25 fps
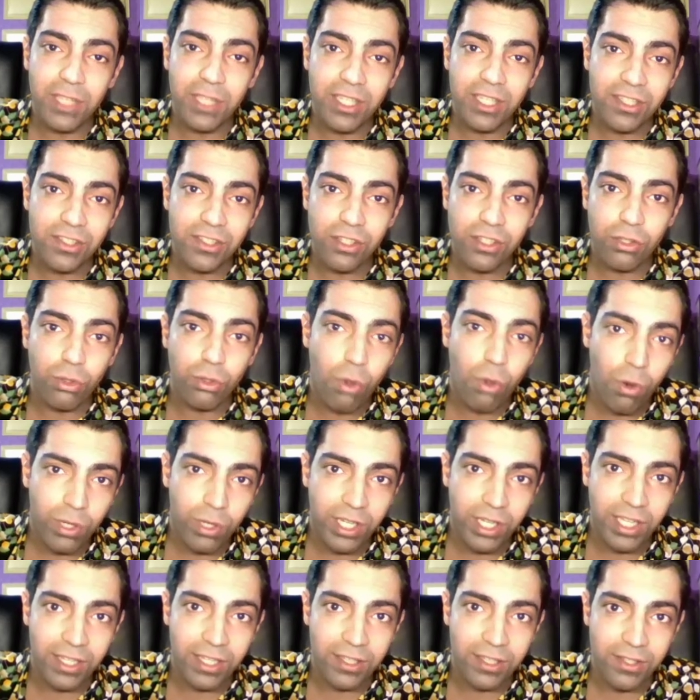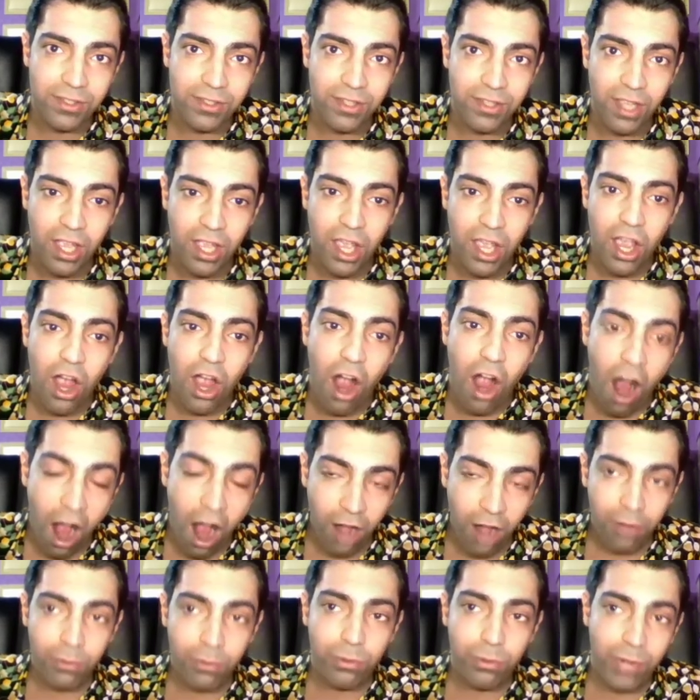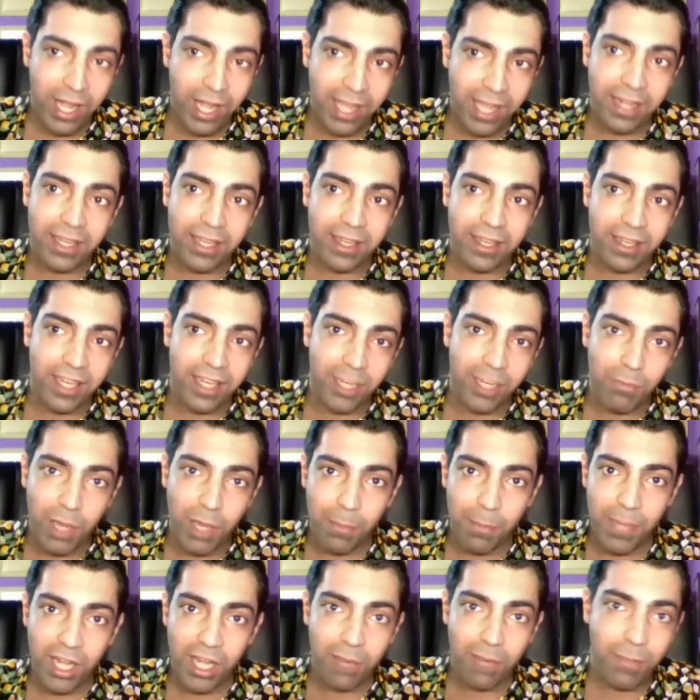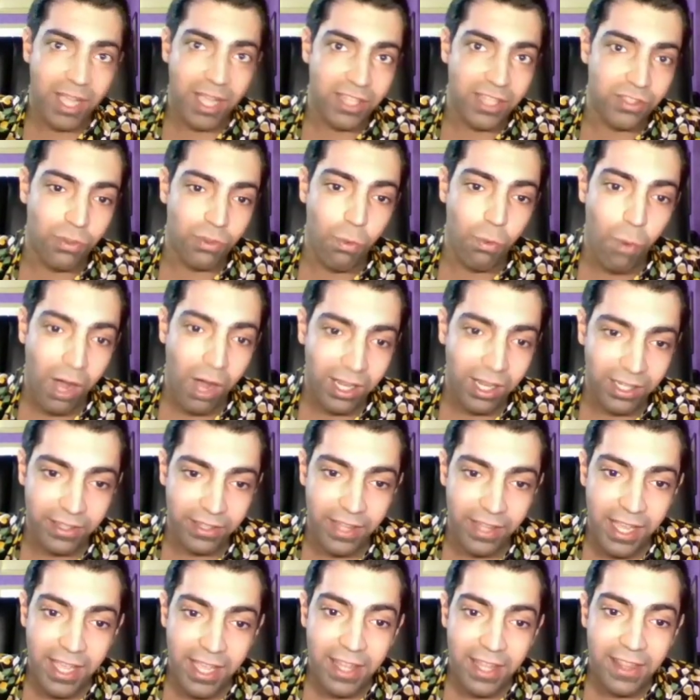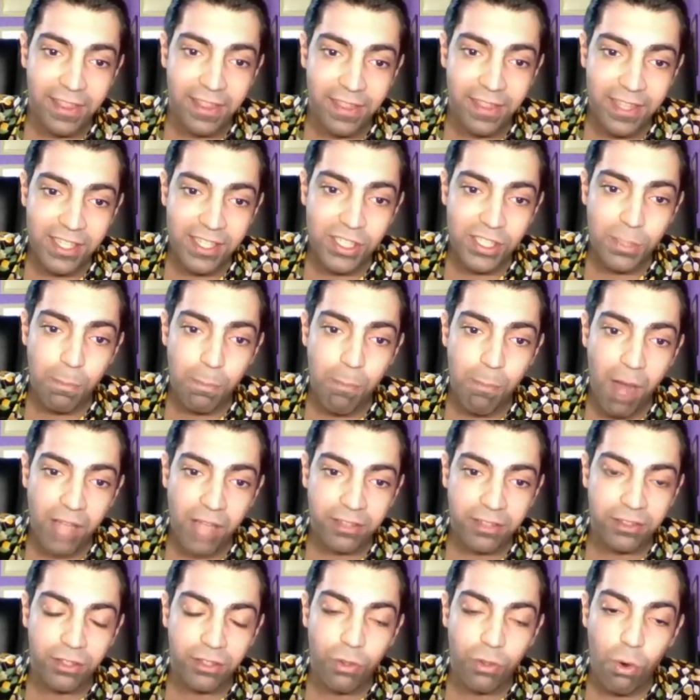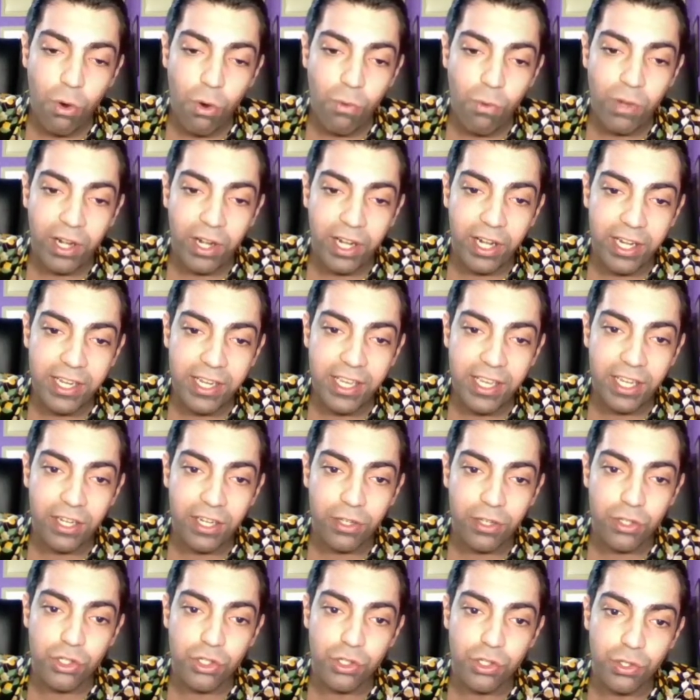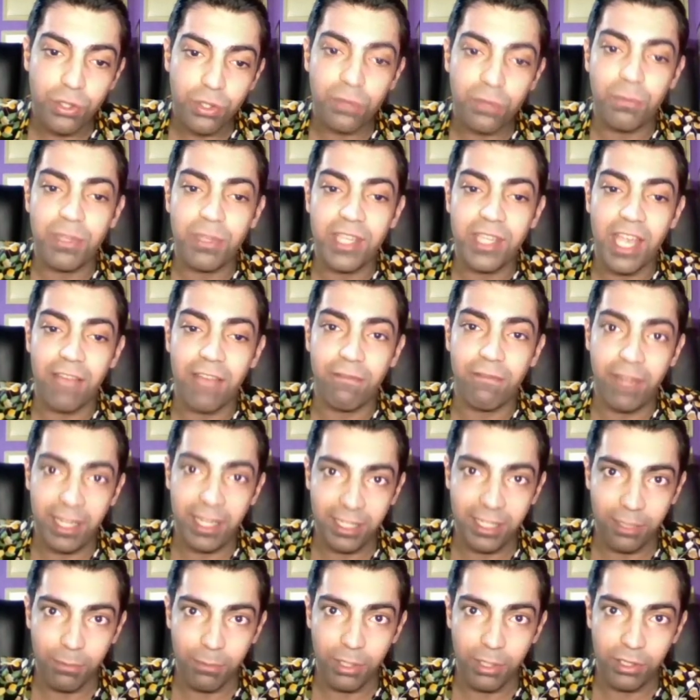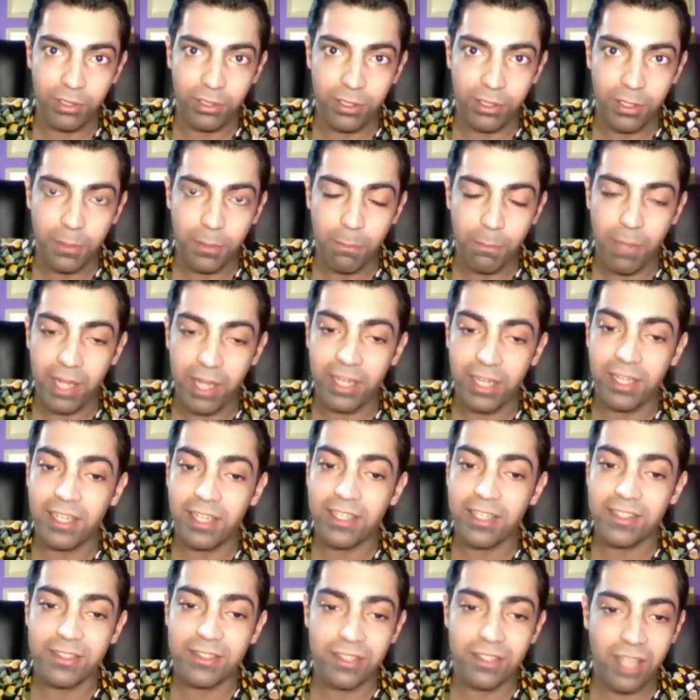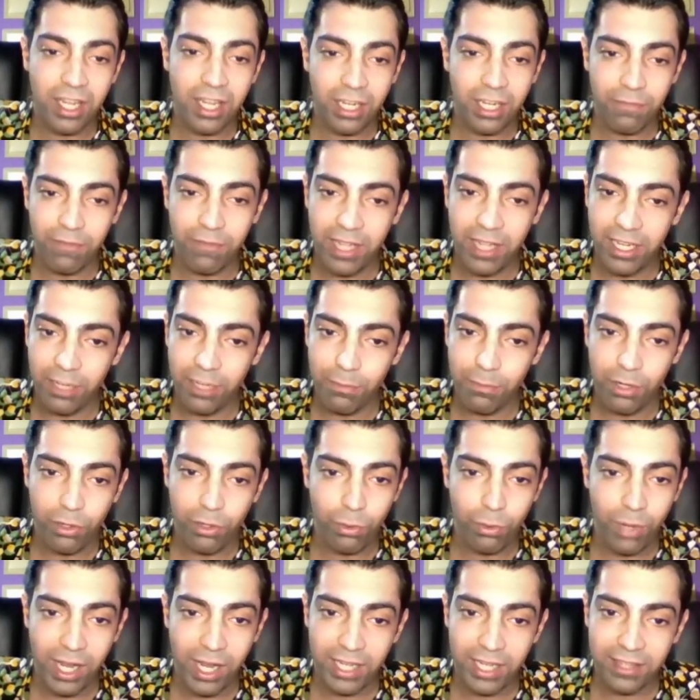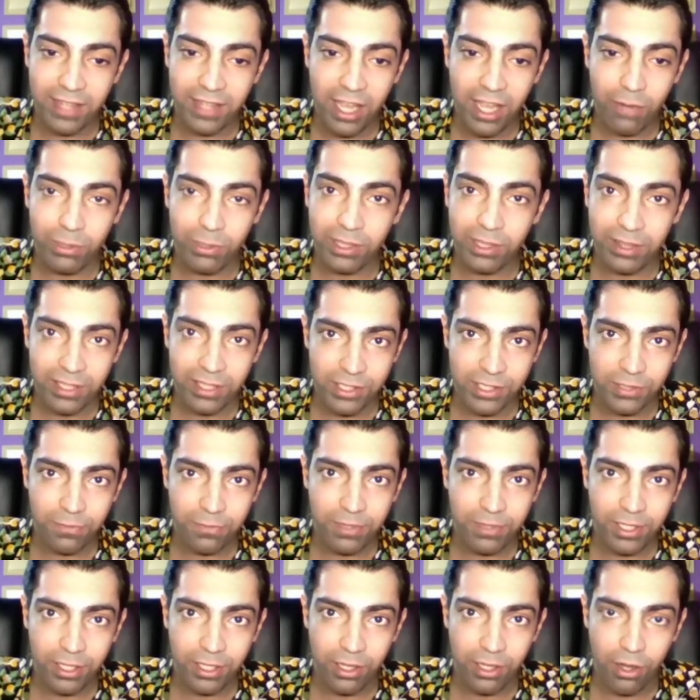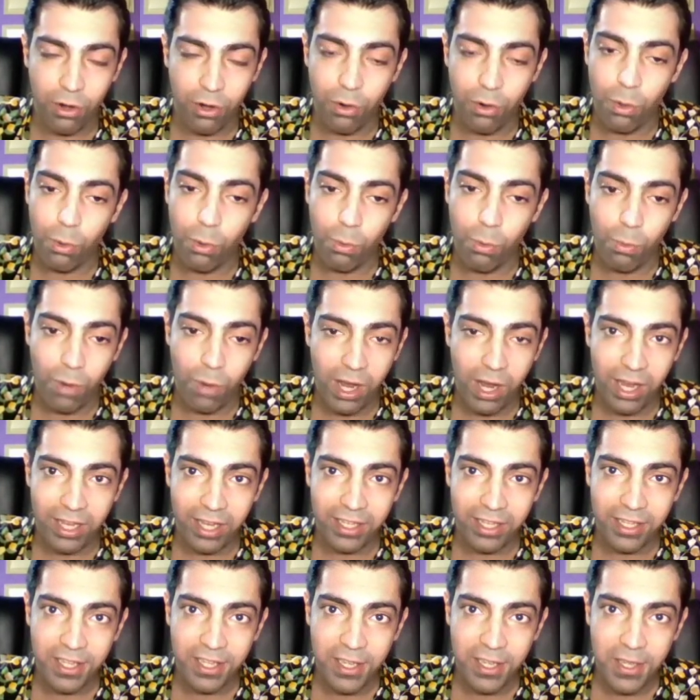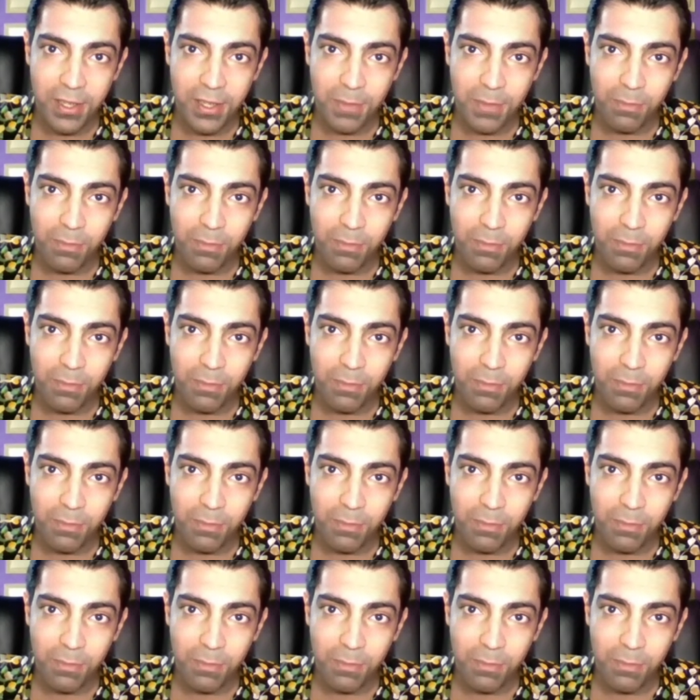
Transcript: T M X tokens already in my MetaMask wallet, this button over here should be available. But it is not available right now in this video. Why?